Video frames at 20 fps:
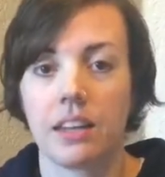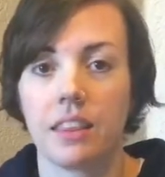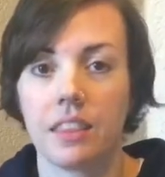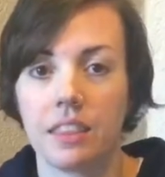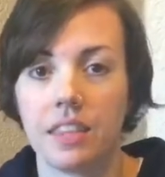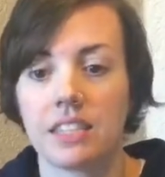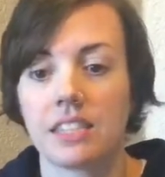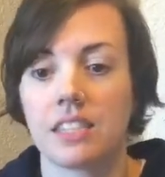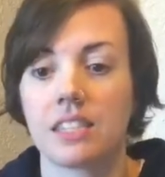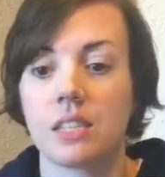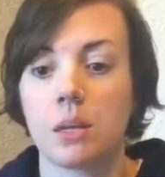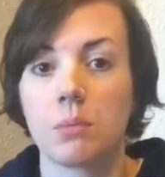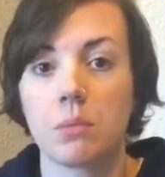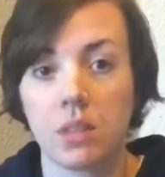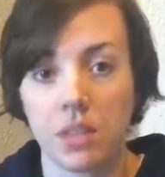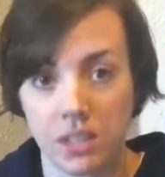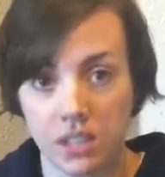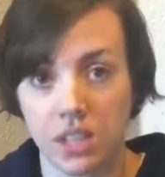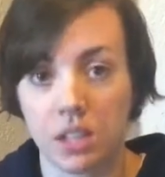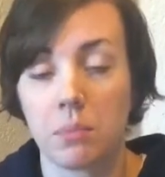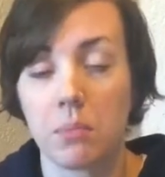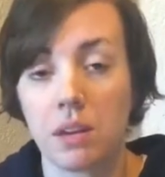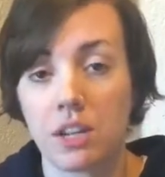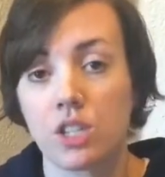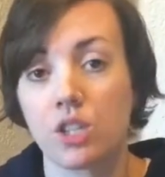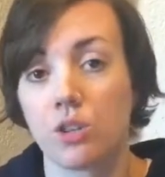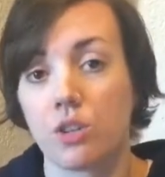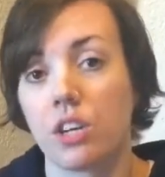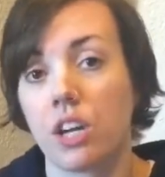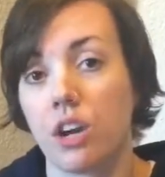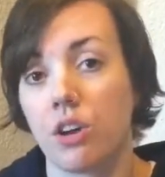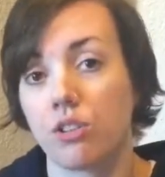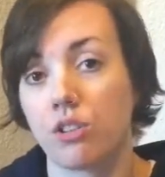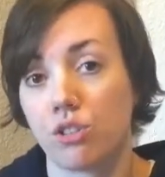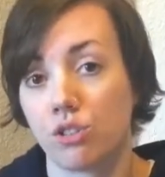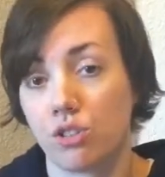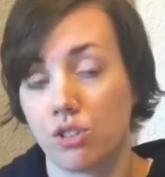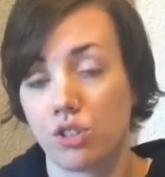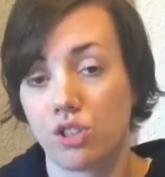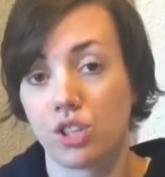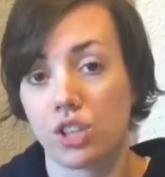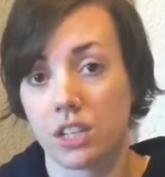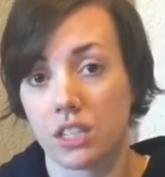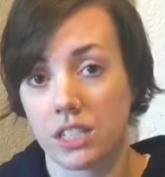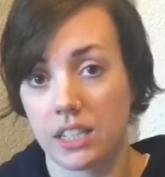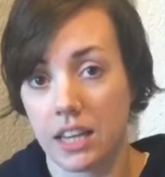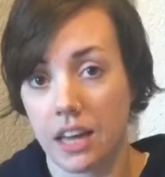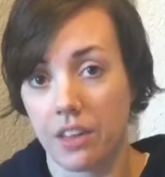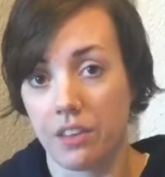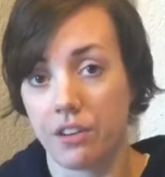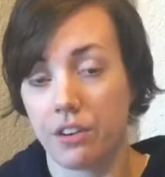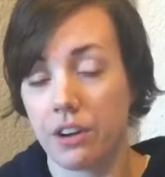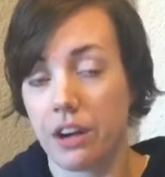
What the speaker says: this is something that's going to make sure the characters are stuck together.